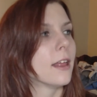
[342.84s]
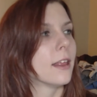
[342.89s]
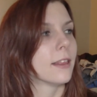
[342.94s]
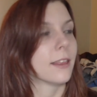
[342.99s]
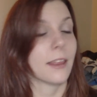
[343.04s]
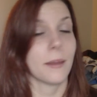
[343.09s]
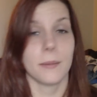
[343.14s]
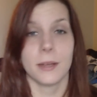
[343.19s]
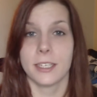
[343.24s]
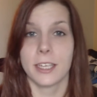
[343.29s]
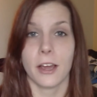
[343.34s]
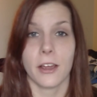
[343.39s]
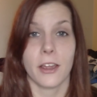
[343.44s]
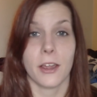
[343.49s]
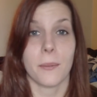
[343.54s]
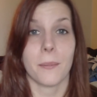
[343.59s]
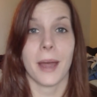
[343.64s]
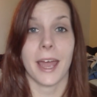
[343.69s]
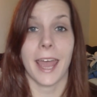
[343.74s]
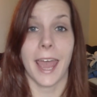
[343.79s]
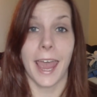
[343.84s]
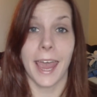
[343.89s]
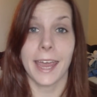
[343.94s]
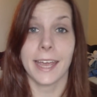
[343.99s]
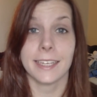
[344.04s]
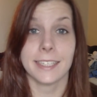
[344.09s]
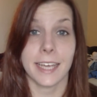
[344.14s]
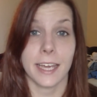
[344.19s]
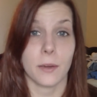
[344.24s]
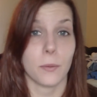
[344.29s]
let me tell you, in my
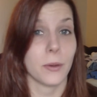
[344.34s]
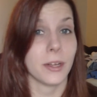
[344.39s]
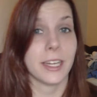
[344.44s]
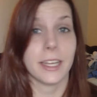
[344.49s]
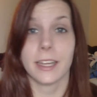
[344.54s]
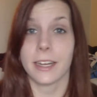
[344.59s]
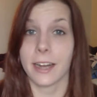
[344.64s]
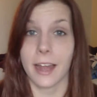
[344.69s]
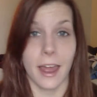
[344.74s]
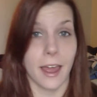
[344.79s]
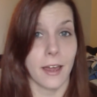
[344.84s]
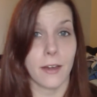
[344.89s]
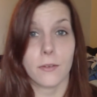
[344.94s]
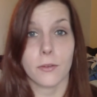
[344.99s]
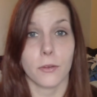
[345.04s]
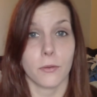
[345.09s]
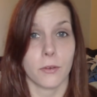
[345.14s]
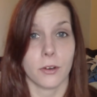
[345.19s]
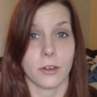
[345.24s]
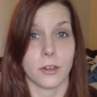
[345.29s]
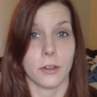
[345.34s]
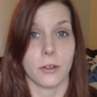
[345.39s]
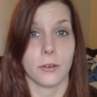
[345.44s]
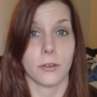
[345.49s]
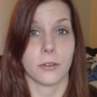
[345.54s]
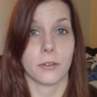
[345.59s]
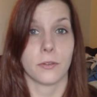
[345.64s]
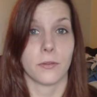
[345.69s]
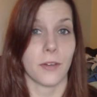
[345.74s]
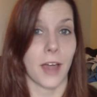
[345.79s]
heyday, we didn't have the
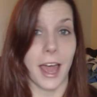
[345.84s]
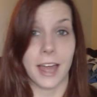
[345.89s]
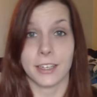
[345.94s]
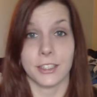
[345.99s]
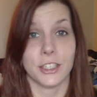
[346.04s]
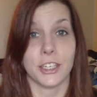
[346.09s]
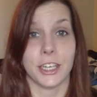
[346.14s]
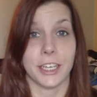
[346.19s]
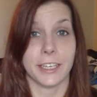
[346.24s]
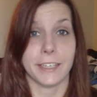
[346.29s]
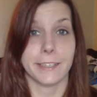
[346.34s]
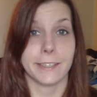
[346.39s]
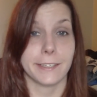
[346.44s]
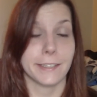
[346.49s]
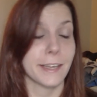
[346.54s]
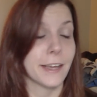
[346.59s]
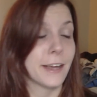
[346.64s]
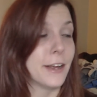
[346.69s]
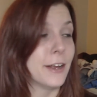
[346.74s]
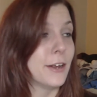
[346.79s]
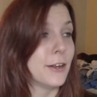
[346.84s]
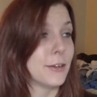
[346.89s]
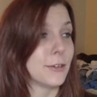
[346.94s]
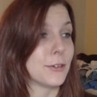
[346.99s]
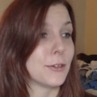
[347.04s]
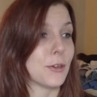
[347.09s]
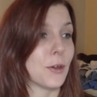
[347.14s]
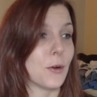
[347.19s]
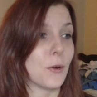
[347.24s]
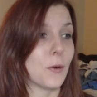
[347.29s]
reduced fat cheese.
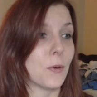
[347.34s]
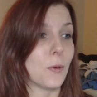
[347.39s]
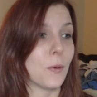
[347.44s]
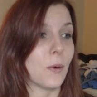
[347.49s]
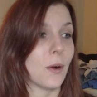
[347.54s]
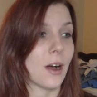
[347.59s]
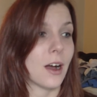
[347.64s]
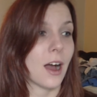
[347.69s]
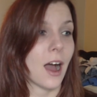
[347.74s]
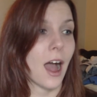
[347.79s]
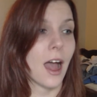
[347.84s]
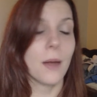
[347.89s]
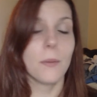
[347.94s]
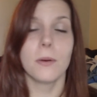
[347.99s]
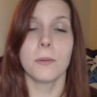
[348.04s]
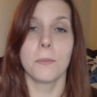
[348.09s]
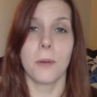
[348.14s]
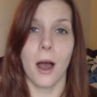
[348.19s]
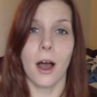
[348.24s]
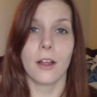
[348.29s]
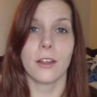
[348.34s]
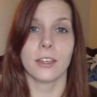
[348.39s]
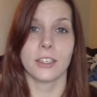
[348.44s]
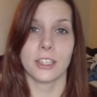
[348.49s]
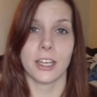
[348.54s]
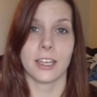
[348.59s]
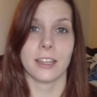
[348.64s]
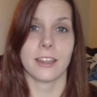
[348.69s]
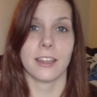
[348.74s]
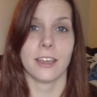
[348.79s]
So I would polish
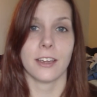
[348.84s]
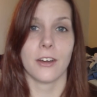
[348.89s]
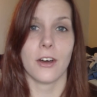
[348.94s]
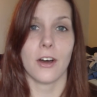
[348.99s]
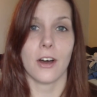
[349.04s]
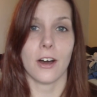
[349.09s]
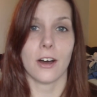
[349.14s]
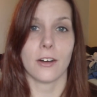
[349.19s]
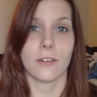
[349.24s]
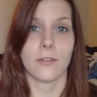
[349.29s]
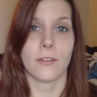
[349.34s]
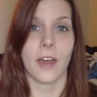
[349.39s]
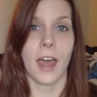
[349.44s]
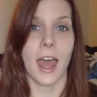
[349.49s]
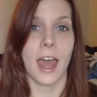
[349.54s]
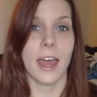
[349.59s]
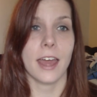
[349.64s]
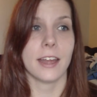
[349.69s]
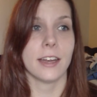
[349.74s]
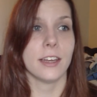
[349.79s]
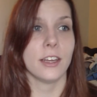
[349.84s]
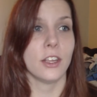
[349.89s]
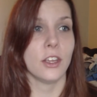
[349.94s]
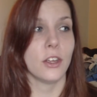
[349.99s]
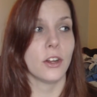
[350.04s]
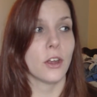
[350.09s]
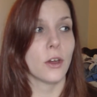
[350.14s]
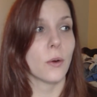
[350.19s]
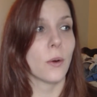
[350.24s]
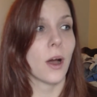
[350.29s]
that thing off. And,
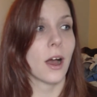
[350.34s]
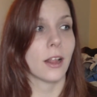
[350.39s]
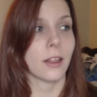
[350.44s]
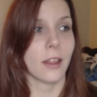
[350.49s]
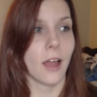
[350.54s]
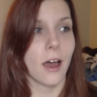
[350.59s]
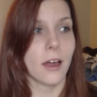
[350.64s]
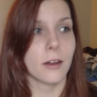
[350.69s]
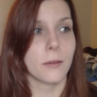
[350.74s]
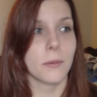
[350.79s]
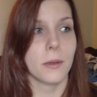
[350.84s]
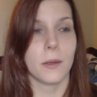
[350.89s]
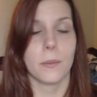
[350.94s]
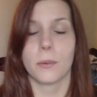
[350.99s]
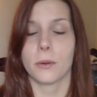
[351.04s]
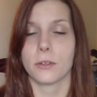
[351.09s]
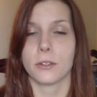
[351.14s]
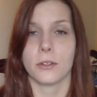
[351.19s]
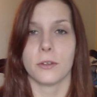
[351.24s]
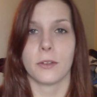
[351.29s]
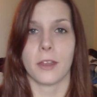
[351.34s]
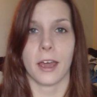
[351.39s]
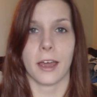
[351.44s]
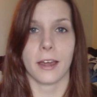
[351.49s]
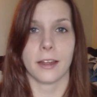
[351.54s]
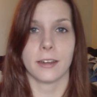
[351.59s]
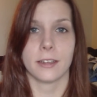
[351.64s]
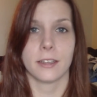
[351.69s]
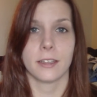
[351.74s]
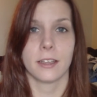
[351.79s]
you know, a lot of people do
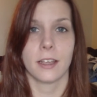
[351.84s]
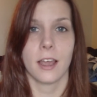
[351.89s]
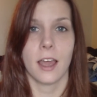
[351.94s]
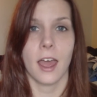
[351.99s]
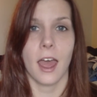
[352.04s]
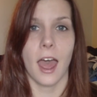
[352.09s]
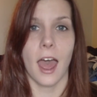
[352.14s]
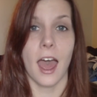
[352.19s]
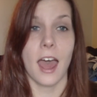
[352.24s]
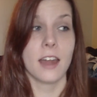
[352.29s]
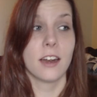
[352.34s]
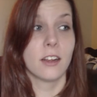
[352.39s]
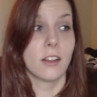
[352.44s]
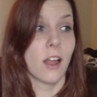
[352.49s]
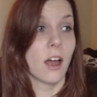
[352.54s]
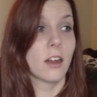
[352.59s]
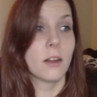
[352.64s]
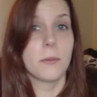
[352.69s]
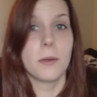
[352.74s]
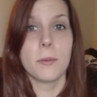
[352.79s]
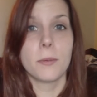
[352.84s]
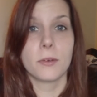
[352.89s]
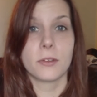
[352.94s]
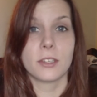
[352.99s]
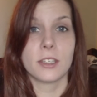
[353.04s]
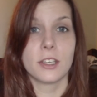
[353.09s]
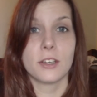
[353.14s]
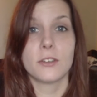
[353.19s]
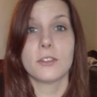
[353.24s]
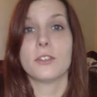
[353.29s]
that. And a lot of people
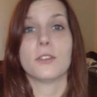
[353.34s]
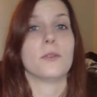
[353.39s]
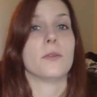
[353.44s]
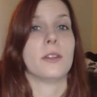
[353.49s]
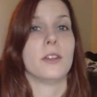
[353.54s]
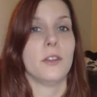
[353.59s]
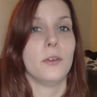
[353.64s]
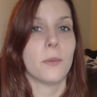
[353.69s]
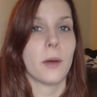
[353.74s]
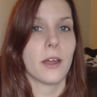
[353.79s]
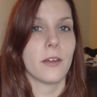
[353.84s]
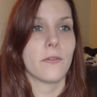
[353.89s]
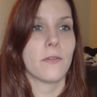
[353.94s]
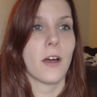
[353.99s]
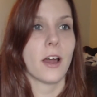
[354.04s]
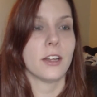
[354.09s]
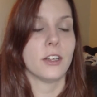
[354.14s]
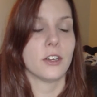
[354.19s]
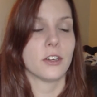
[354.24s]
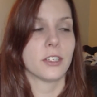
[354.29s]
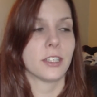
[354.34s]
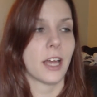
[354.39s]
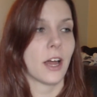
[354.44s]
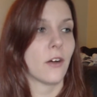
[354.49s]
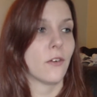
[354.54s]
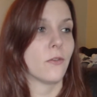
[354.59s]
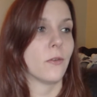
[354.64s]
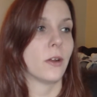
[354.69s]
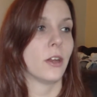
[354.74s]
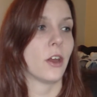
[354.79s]
still do. And you might find
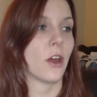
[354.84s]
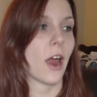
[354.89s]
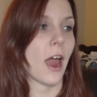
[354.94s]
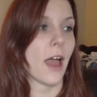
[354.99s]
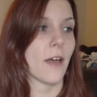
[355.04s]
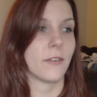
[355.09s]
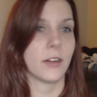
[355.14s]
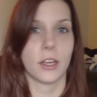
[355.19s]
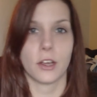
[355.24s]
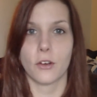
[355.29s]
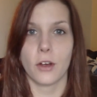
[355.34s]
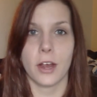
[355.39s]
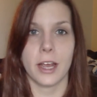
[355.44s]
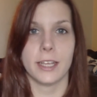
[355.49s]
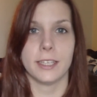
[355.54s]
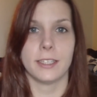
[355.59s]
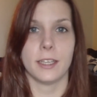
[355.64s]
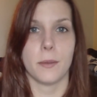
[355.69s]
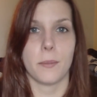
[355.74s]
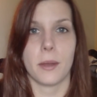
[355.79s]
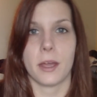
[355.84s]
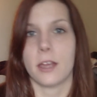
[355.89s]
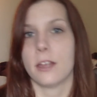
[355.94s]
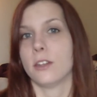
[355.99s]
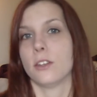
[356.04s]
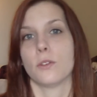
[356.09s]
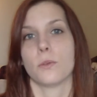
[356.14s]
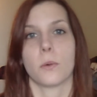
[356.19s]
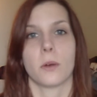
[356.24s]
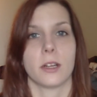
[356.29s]
yourself, when you're having a crazy
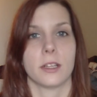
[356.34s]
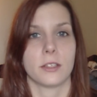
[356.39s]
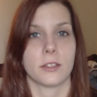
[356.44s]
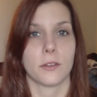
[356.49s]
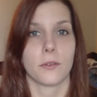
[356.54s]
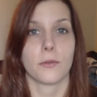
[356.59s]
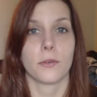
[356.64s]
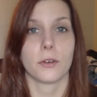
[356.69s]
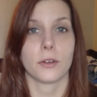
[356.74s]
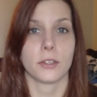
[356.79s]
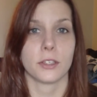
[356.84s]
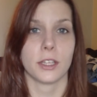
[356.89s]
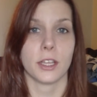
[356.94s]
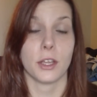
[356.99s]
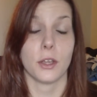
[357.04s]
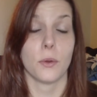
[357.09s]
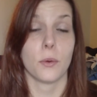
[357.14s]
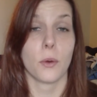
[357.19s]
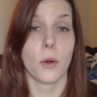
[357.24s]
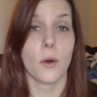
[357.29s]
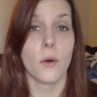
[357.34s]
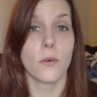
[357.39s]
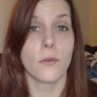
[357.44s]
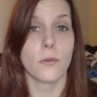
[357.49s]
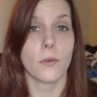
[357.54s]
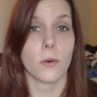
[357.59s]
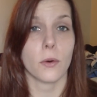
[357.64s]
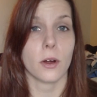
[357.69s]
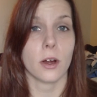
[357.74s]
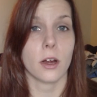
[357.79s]
binge, what is the first thing you go
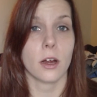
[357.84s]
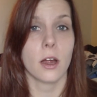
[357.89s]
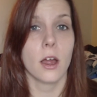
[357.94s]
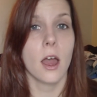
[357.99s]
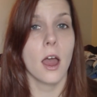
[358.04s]
for?